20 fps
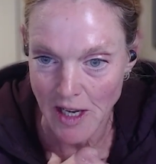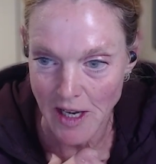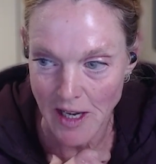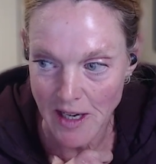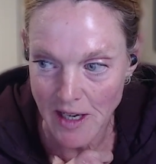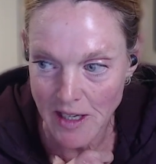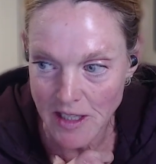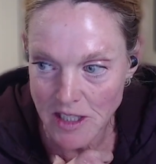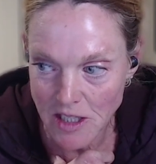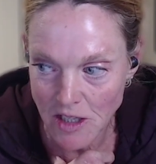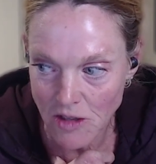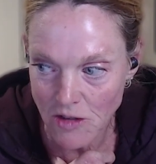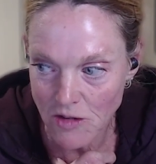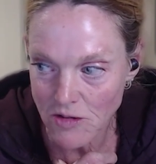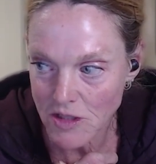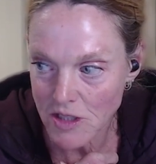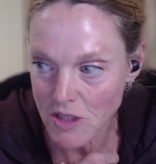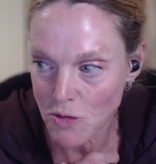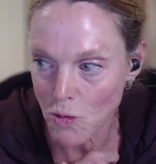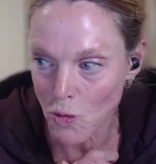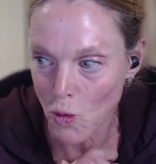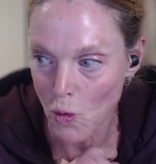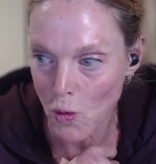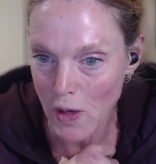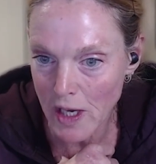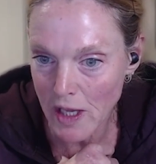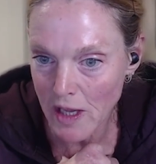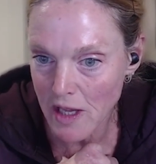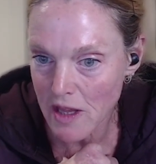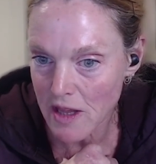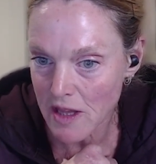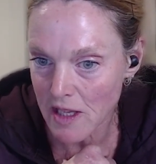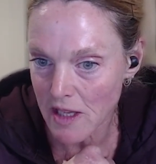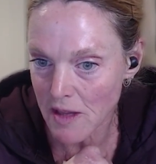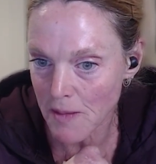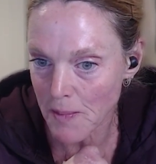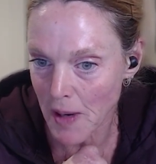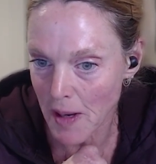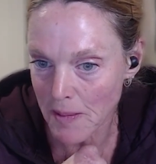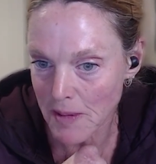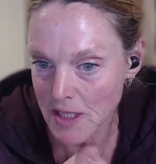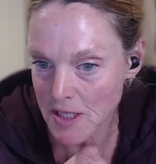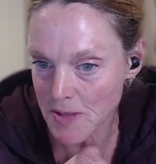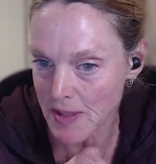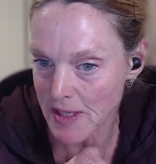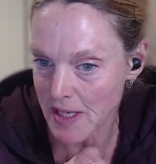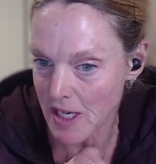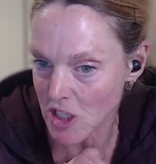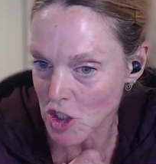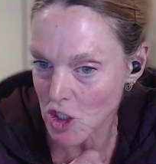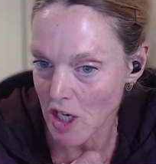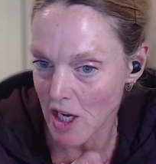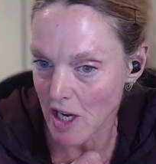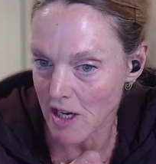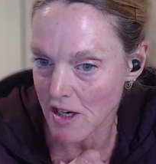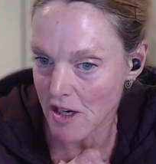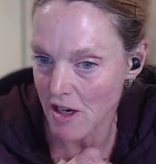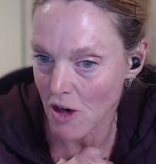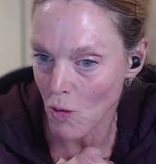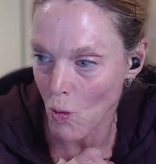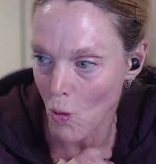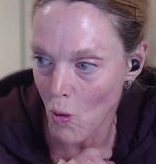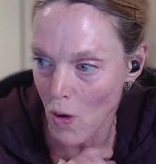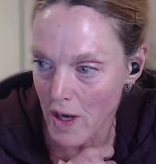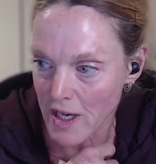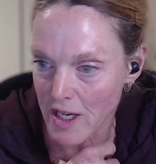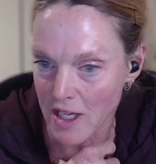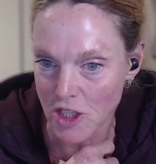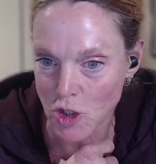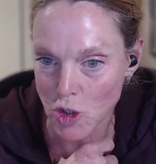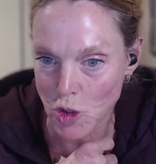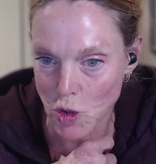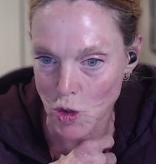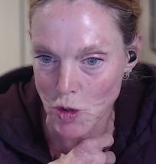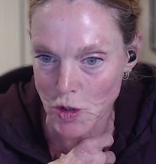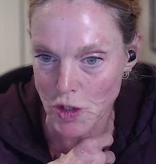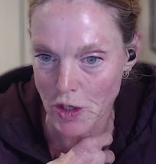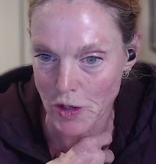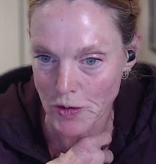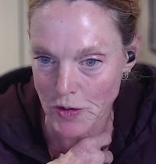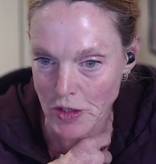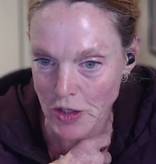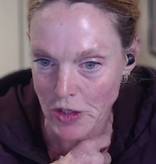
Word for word: And I don't really think the public's been educated on what is true zone